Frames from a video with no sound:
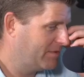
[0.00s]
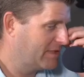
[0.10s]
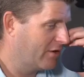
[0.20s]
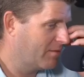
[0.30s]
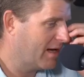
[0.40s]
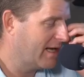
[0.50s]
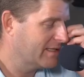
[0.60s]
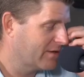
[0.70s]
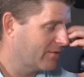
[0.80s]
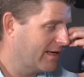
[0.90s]
Sell your
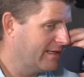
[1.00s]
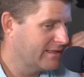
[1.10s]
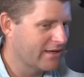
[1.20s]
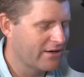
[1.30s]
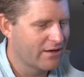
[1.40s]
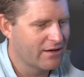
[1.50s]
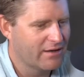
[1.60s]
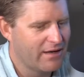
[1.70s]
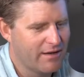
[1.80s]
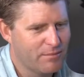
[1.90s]
boss on a raise. Sell
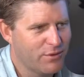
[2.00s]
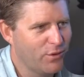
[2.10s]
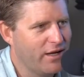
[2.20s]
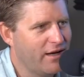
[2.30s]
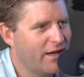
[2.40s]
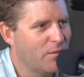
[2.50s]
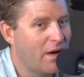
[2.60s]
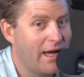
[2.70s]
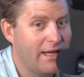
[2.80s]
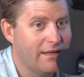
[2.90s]
your employee on
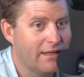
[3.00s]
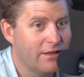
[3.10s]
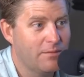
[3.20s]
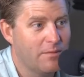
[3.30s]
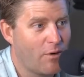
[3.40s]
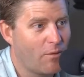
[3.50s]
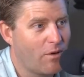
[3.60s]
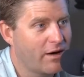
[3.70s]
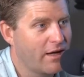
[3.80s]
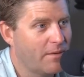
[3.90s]
why a little bit more
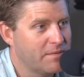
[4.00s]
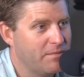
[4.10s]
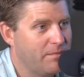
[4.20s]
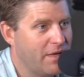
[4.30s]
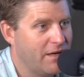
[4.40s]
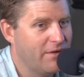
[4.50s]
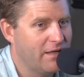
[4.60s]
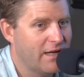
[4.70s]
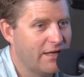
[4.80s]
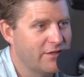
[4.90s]
work helps
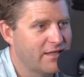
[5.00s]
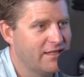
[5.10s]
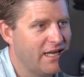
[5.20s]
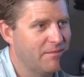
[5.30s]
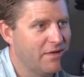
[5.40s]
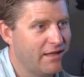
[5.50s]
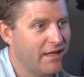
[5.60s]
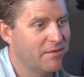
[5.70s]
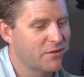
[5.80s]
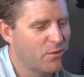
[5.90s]
benefit not just yeah. the team, but
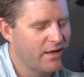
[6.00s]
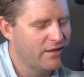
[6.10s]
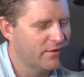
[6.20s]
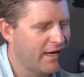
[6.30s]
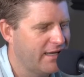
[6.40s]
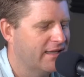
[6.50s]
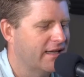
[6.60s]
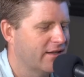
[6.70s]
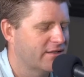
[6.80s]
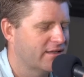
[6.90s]
them as well, right?
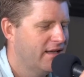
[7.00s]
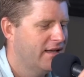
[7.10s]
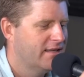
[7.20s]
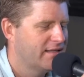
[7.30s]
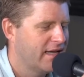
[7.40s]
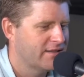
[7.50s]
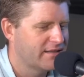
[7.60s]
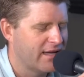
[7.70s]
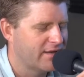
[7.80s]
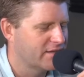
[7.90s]
Like yeah, it's everywhere. Sales is
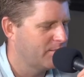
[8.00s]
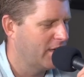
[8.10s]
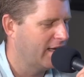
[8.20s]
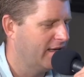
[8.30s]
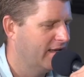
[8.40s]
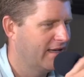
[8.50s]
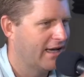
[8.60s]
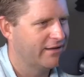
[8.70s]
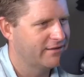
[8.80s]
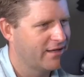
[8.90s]
sales. But
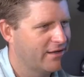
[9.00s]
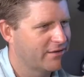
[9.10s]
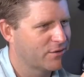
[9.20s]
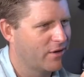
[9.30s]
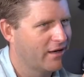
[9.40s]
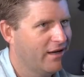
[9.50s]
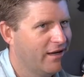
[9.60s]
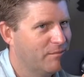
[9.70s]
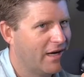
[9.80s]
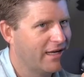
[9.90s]
I'll tell you a story.
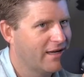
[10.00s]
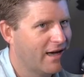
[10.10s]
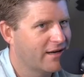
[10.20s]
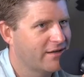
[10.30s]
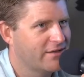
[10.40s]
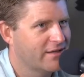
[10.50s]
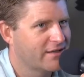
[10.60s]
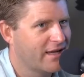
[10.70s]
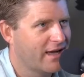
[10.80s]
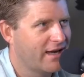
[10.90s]
My daughter
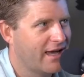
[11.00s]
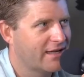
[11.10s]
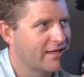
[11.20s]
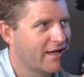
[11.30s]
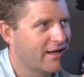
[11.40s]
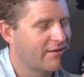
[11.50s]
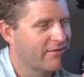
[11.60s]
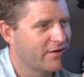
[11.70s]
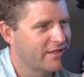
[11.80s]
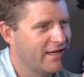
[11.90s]
just got asked out on a
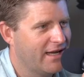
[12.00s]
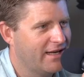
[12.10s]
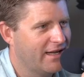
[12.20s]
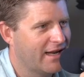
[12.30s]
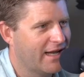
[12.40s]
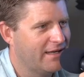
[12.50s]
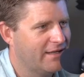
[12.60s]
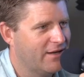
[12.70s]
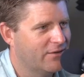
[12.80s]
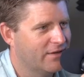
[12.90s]
first date, and I
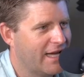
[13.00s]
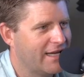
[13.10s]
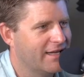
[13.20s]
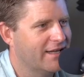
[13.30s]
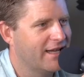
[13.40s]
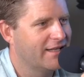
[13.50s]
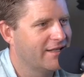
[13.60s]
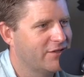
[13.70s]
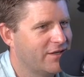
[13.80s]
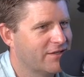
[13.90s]
don't like it. And
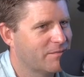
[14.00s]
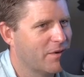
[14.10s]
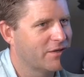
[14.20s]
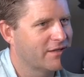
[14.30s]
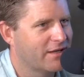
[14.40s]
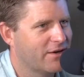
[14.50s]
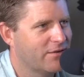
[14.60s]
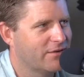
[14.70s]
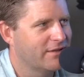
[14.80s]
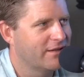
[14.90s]
she's supposed to
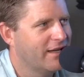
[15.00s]
go.